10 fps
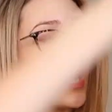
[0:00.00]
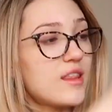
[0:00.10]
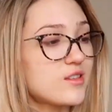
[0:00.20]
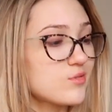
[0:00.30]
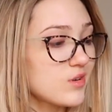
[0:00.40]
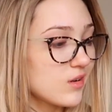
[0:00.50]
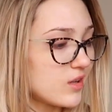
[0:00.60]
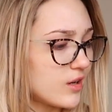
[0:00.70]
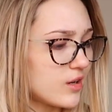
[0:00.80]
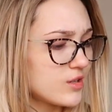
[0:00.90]
And this was on
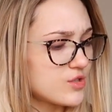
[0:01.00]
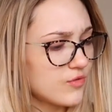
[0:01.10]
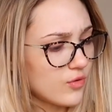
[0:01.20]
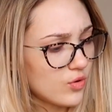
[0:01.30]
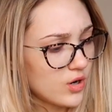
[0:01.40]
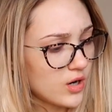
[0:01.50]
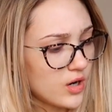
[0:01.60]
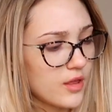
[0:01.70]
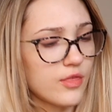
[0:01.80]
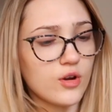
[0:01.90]
clearance
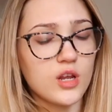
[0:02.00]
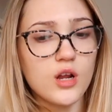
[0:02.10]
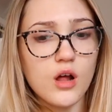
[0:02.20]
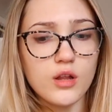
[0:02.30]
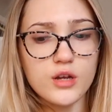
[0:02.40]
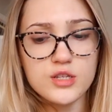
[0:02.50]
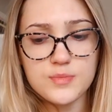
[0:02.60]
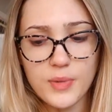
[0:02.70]
for $30,